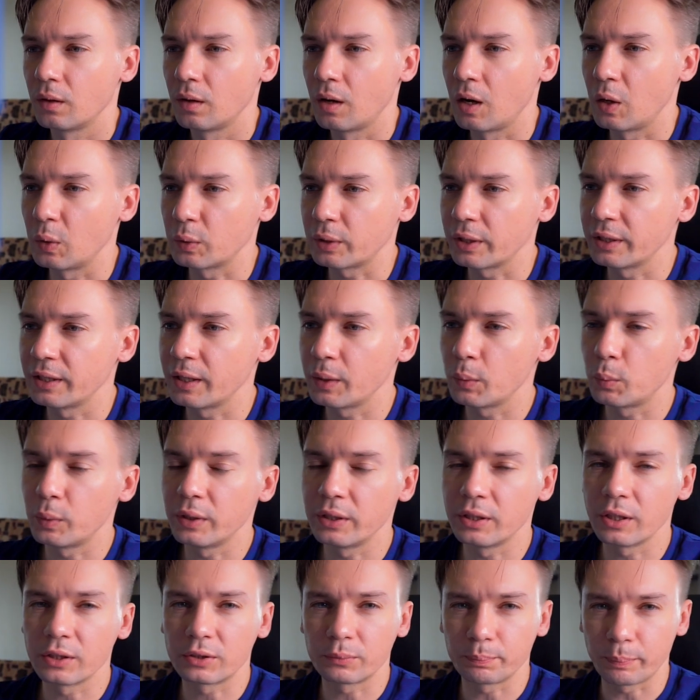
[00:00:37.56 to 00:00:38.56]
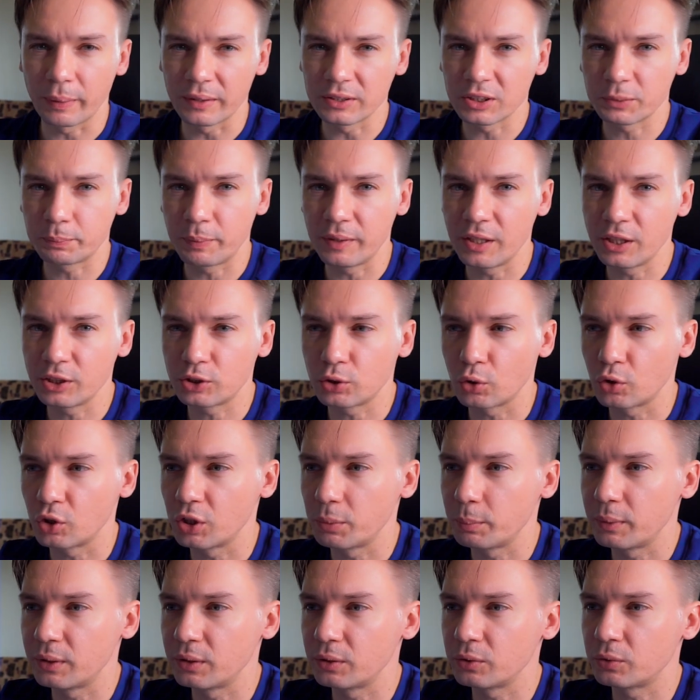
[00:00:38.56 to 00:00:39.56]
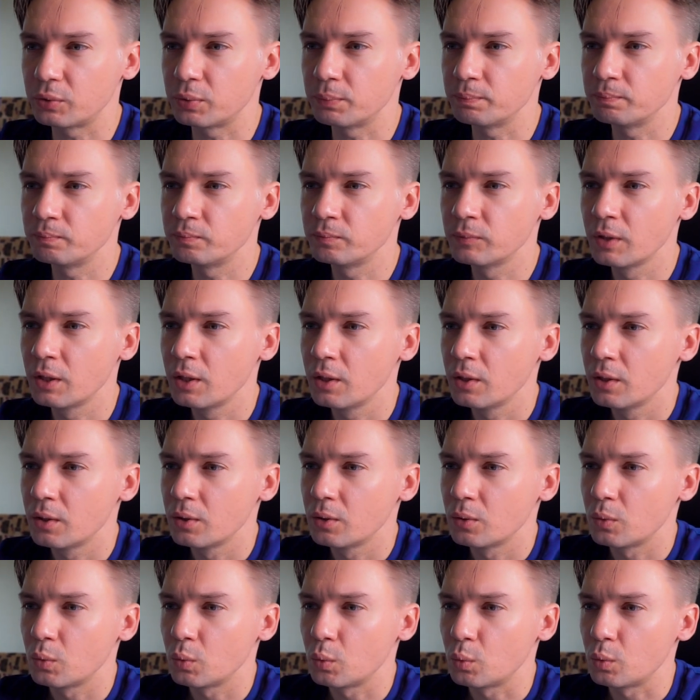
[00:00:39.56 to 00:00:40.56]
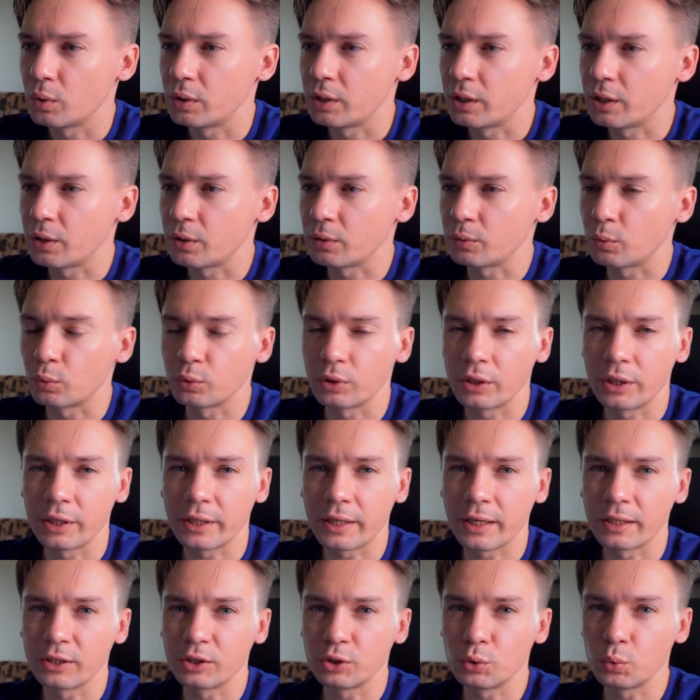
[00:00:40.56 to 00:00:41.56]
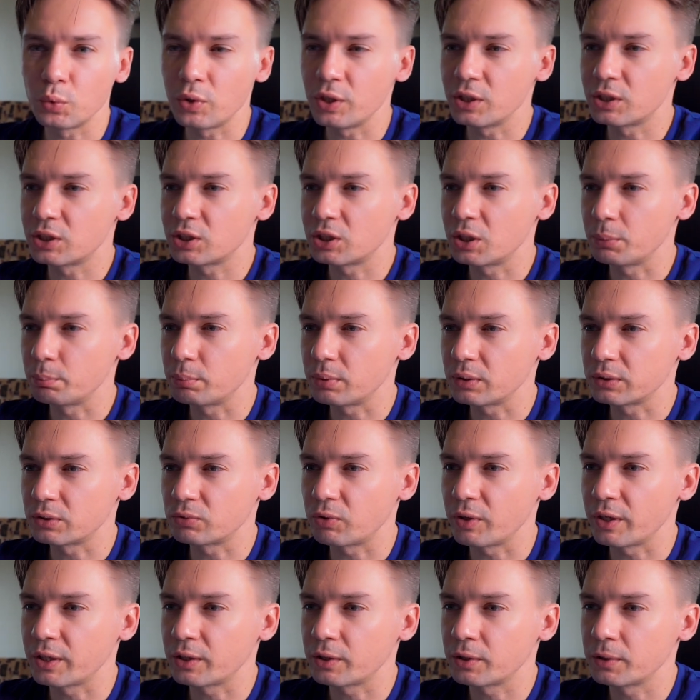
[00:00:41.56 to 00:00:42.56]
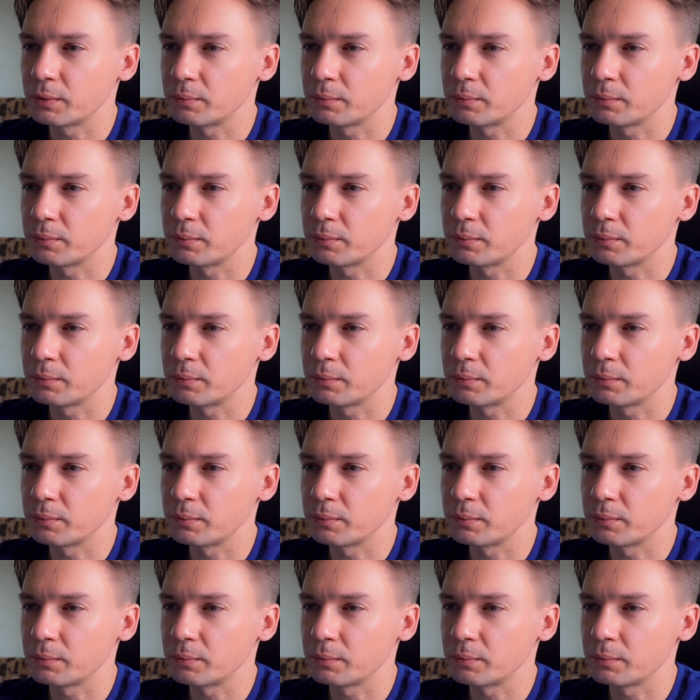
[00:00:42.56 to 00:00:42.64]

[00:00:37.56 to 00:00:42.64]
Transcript: How can I win a pen spinning tournament when I only can do this simple trick?